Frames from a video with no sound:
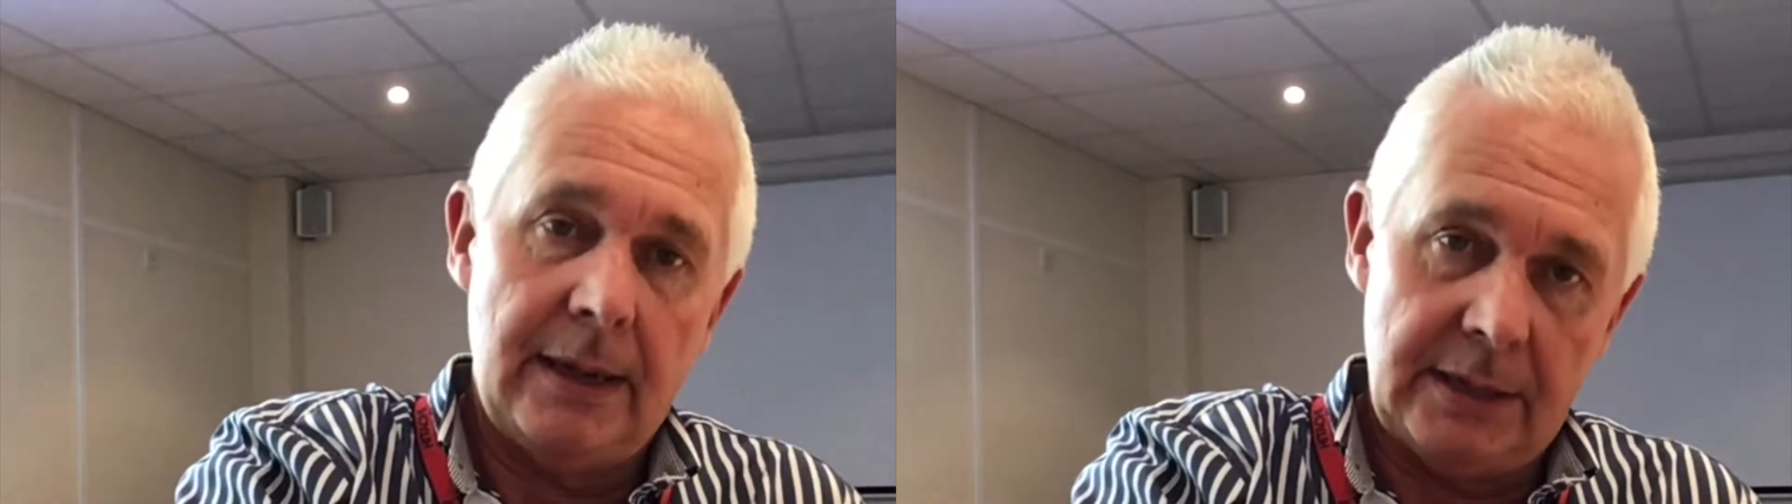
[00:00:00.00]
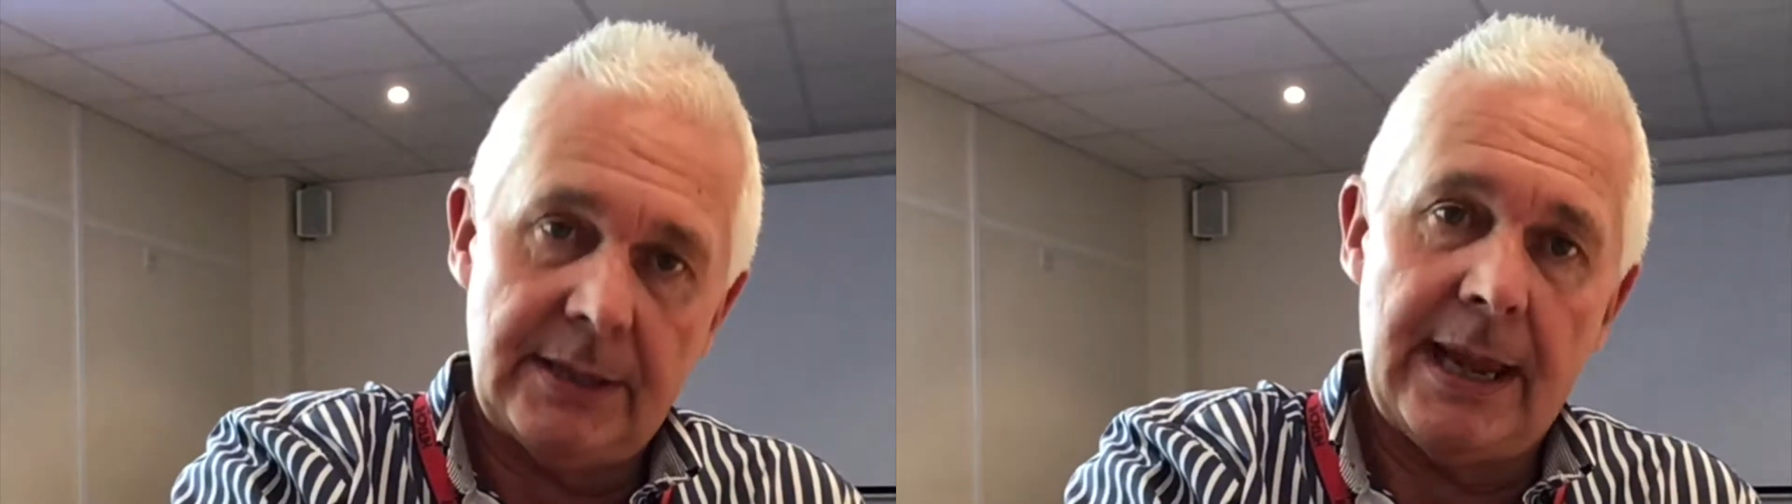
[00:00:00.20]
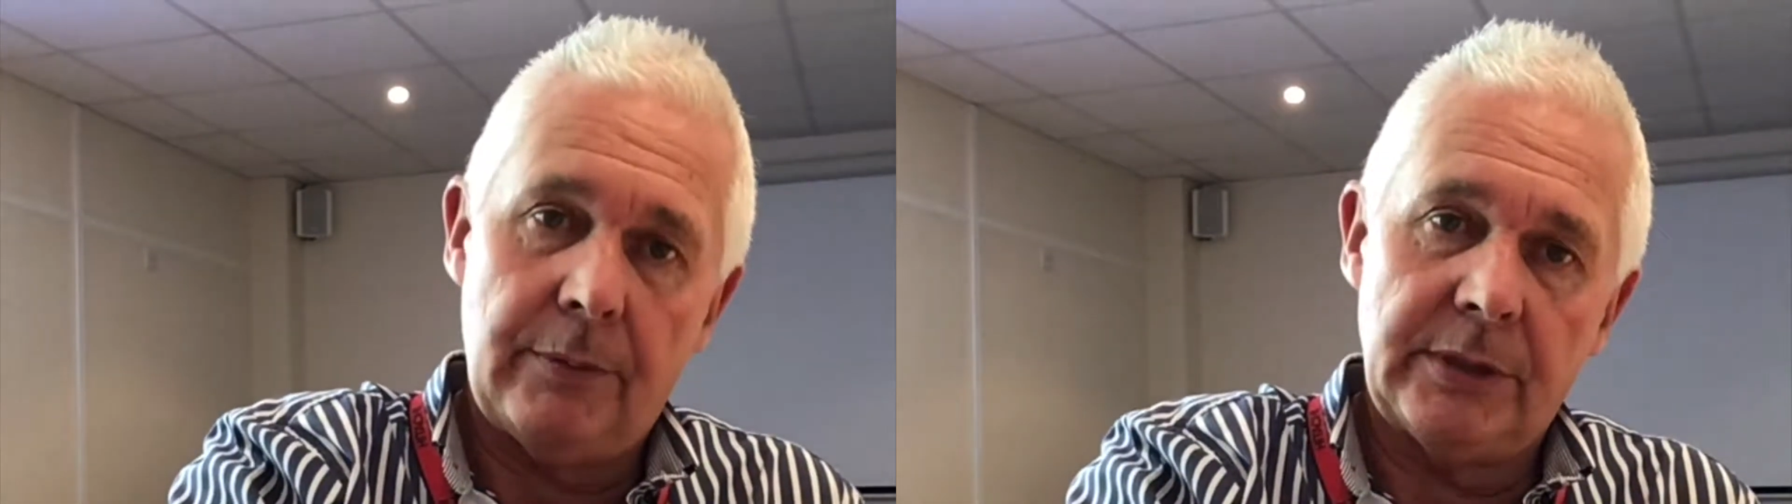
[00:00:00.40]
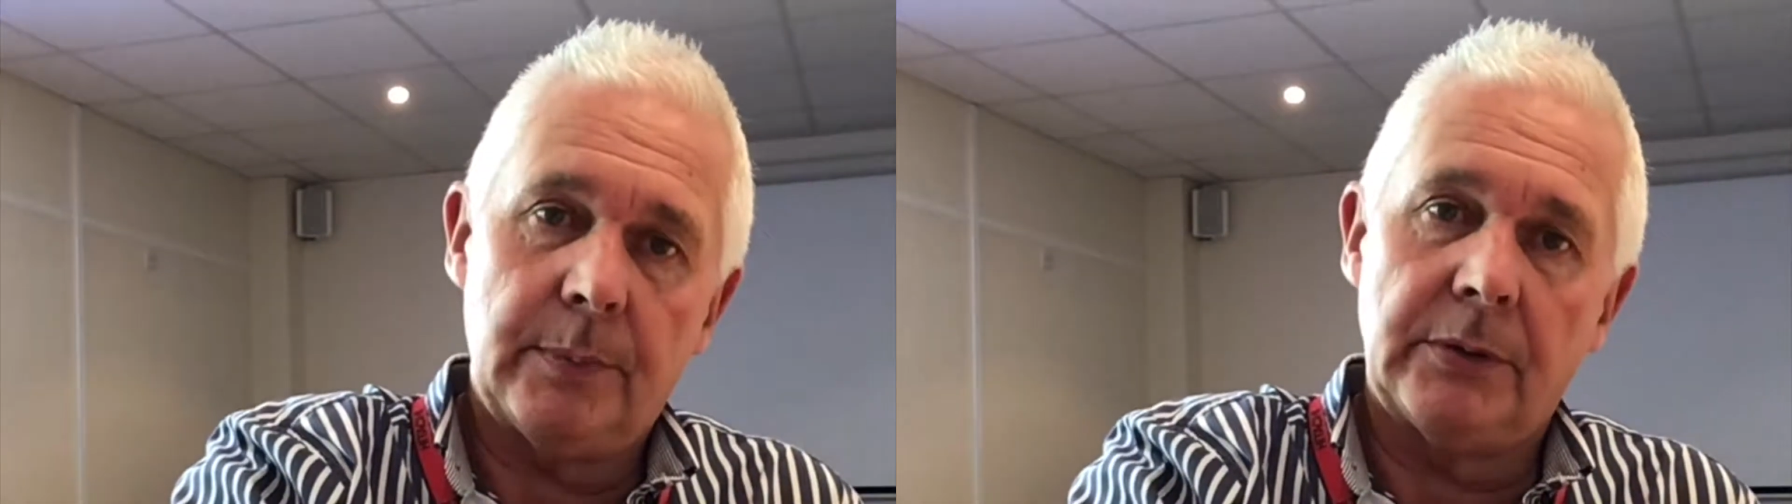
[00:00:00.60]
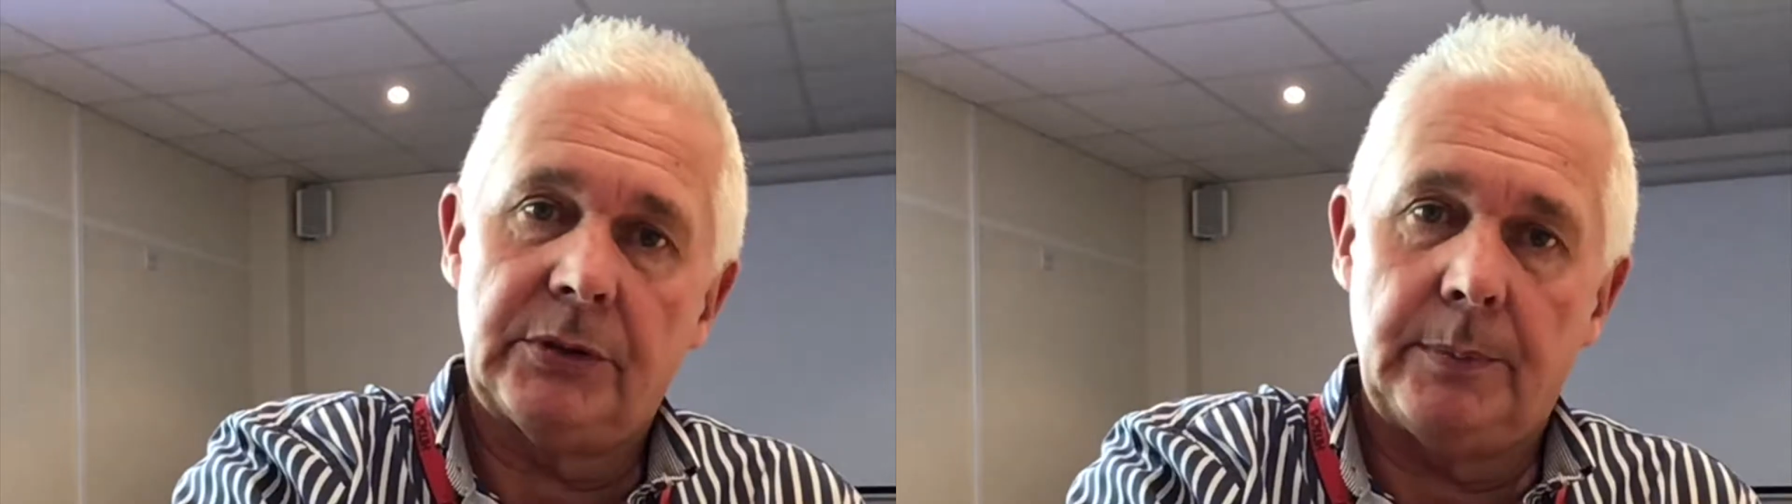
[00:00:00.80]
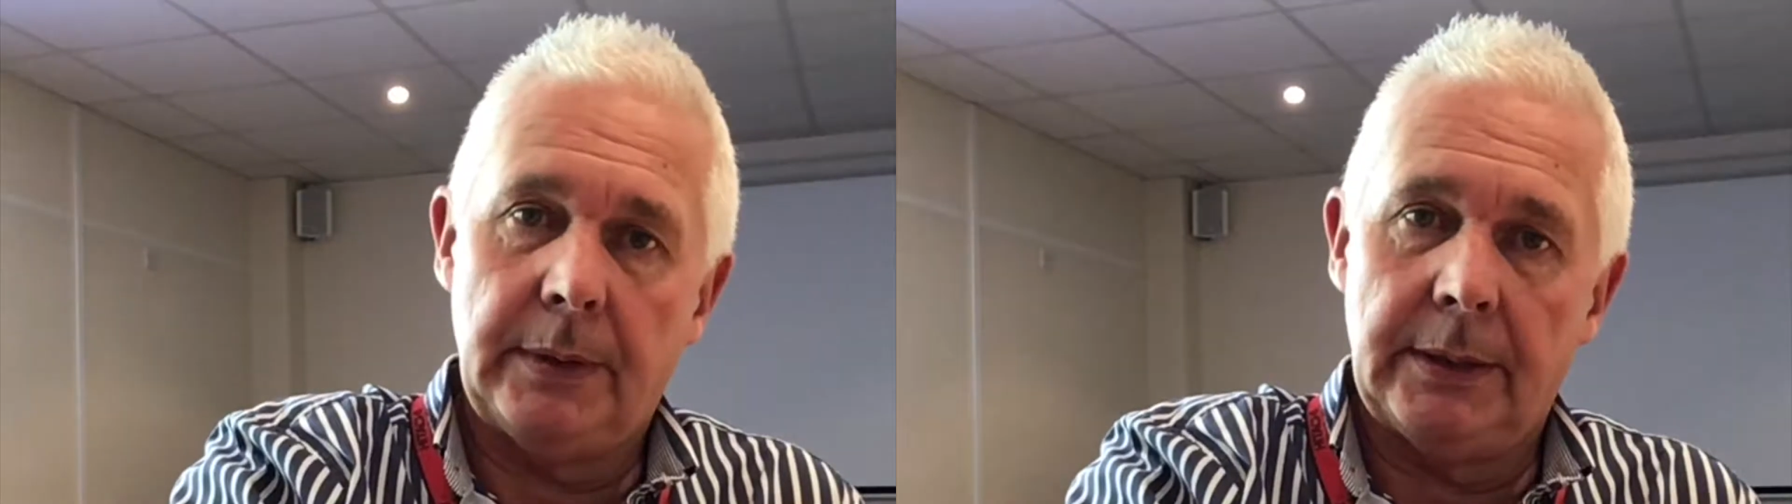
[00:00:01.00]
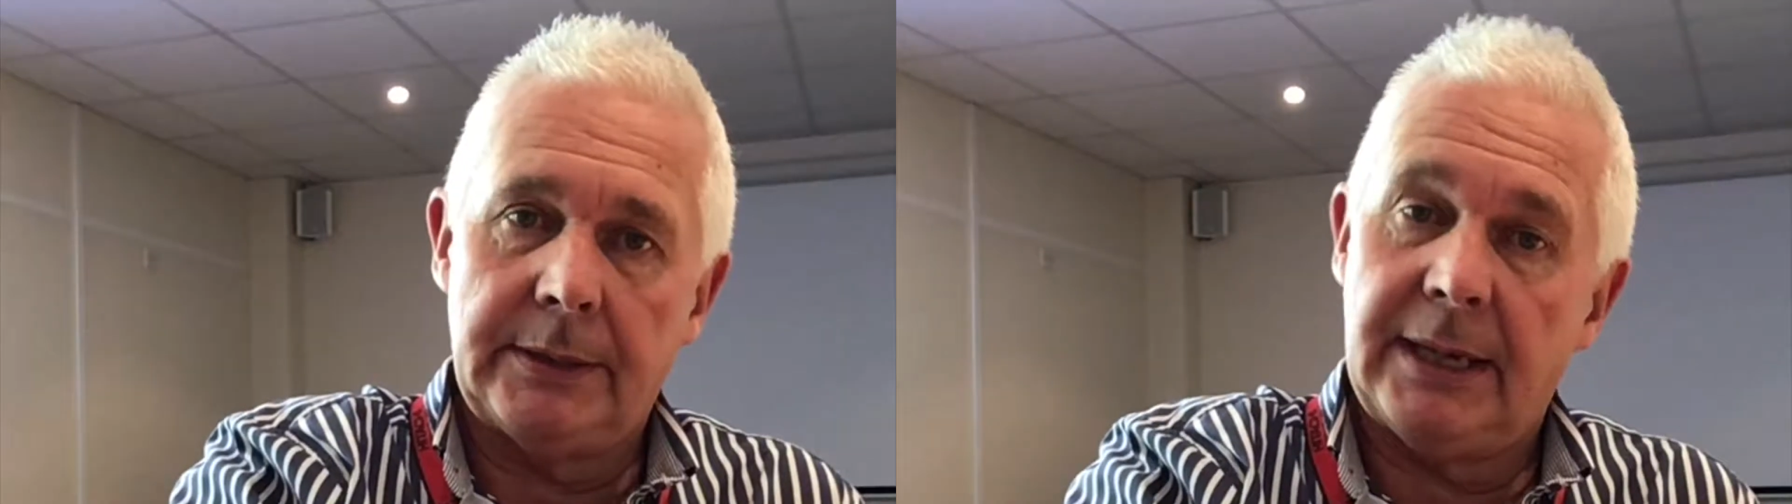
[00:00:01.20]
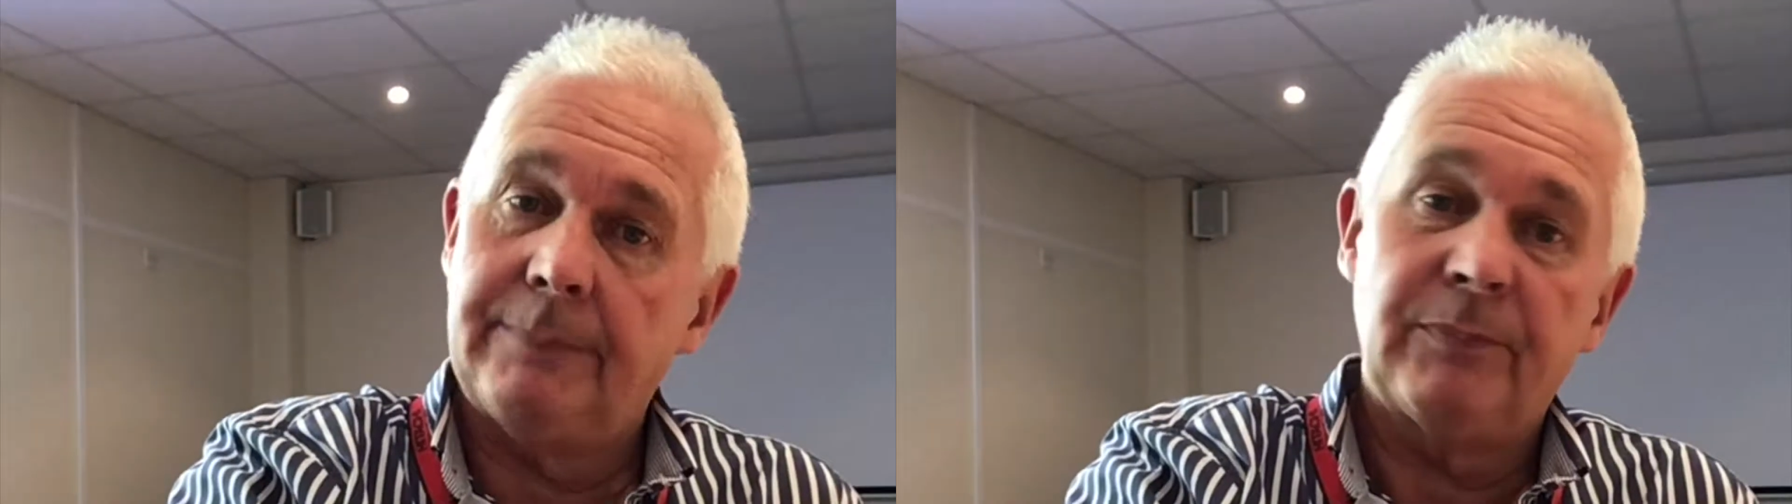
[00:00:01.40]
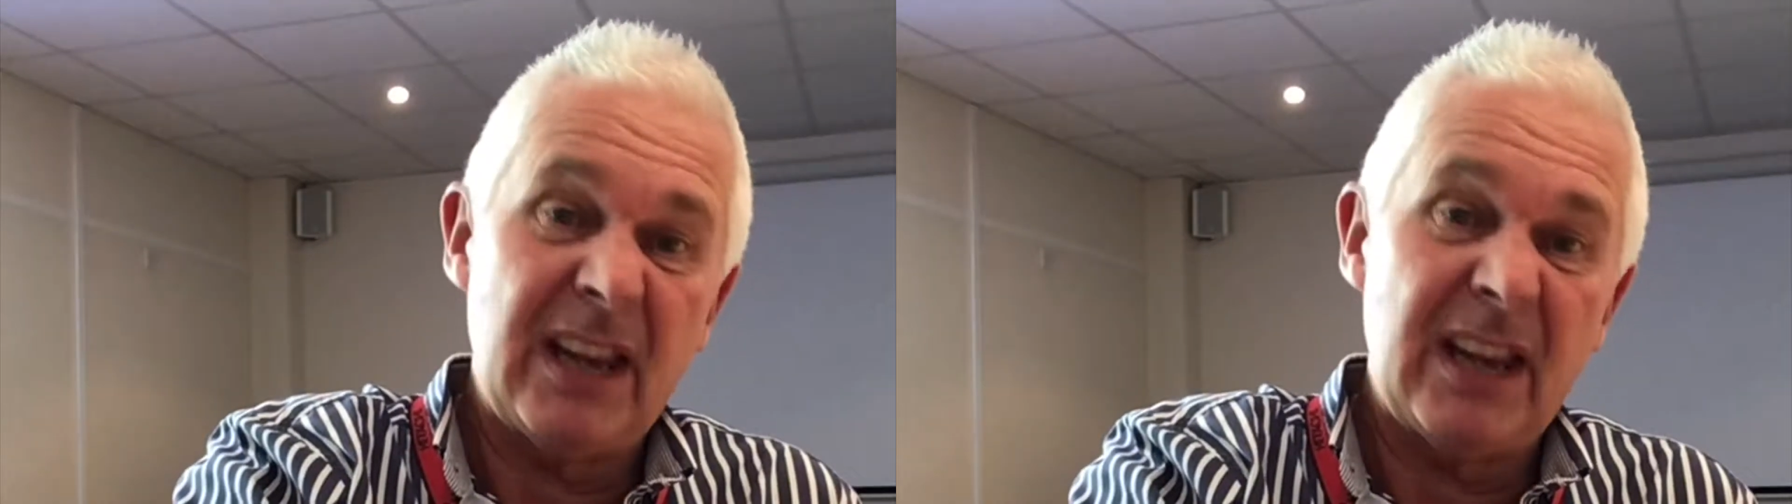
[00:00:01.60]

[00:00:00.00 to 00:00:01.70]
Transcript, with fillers: It's their responsibility.